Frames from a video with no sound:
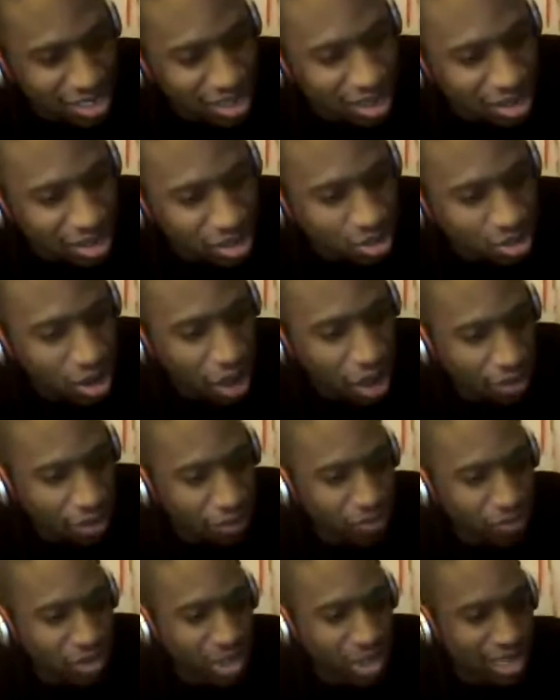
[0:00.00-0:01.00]
You have a
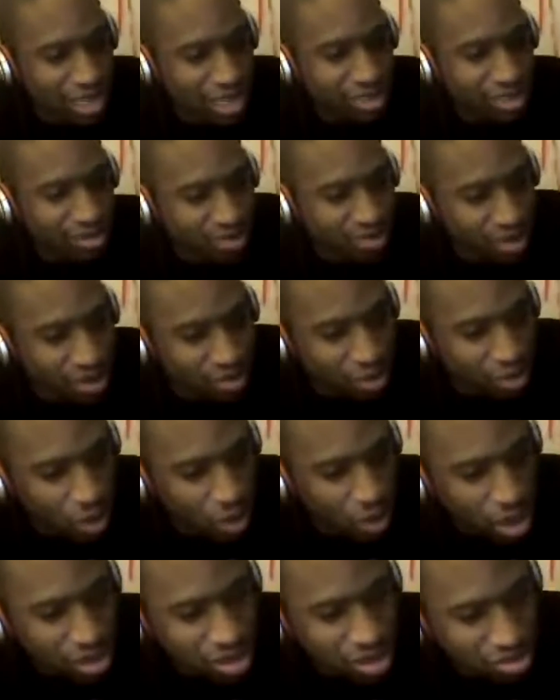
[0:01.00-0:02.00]
plane. Why
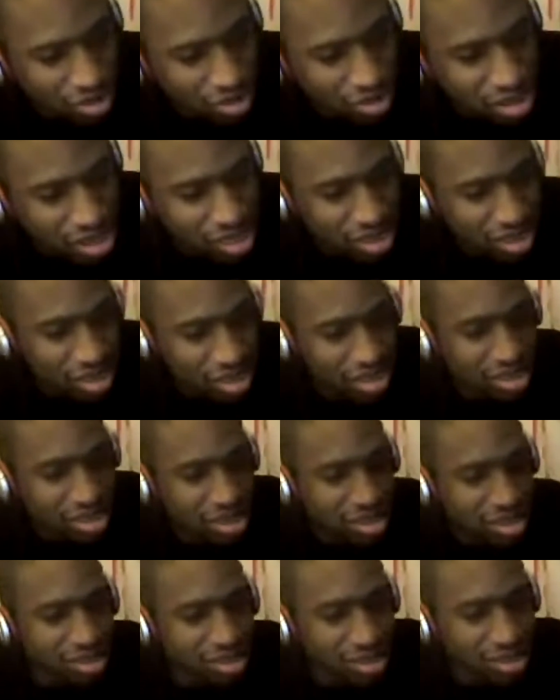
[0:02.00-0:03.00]
do you need this?
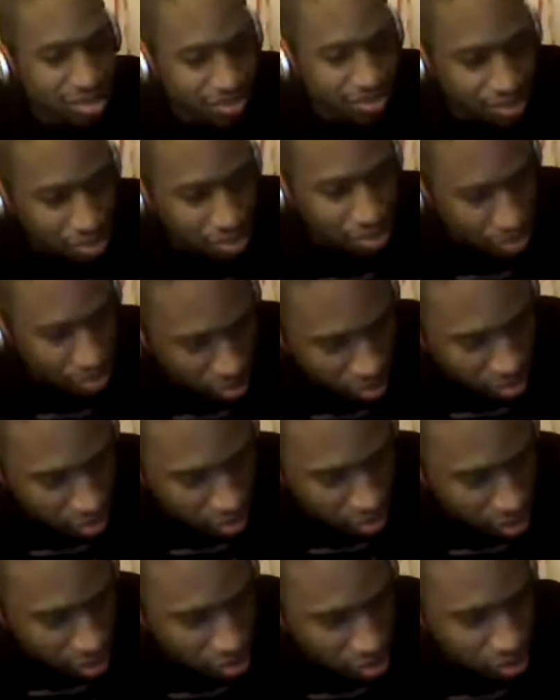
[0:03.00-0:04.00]

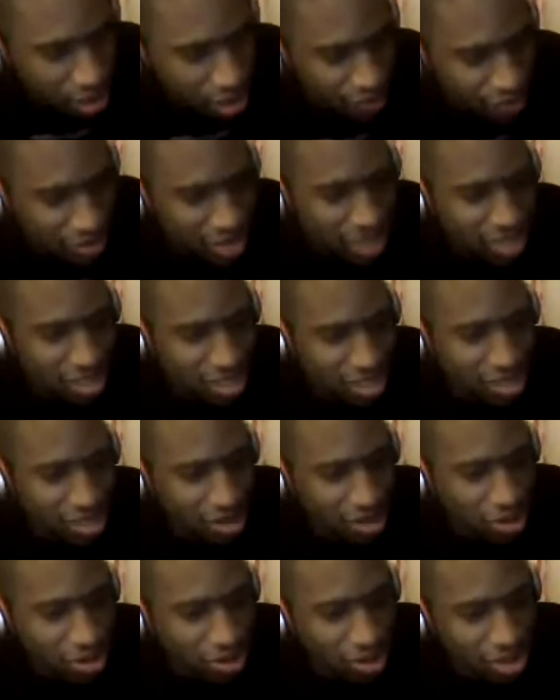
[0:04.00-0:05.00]
Don't even get us
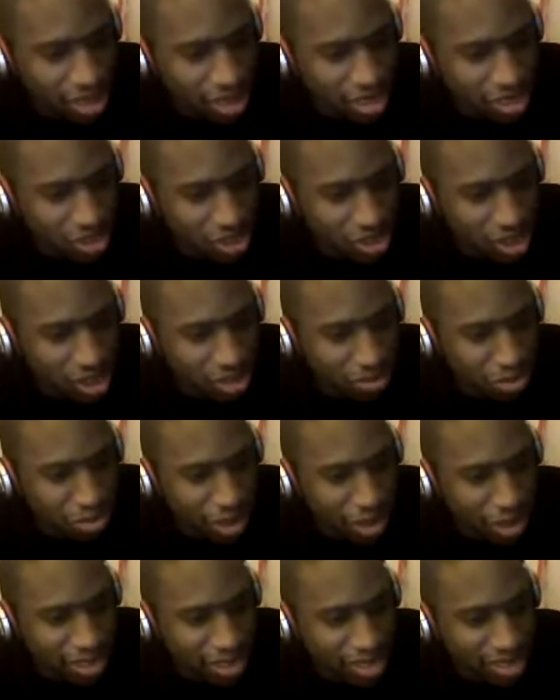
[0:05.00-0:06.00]
started on that giant
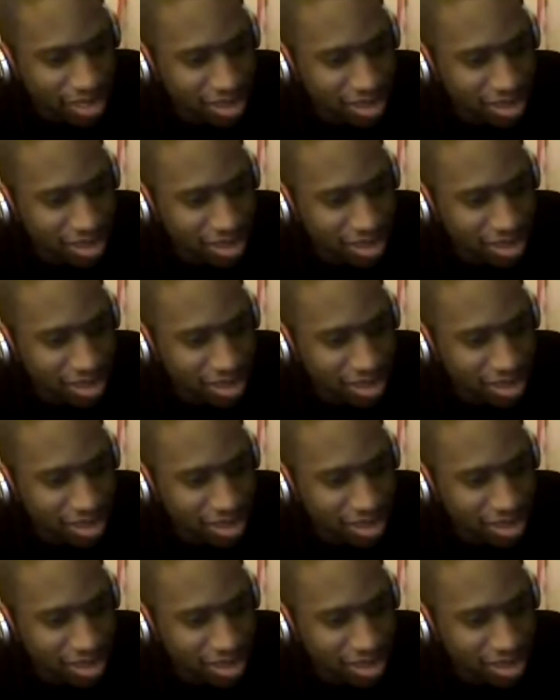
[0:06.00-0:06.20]
penny.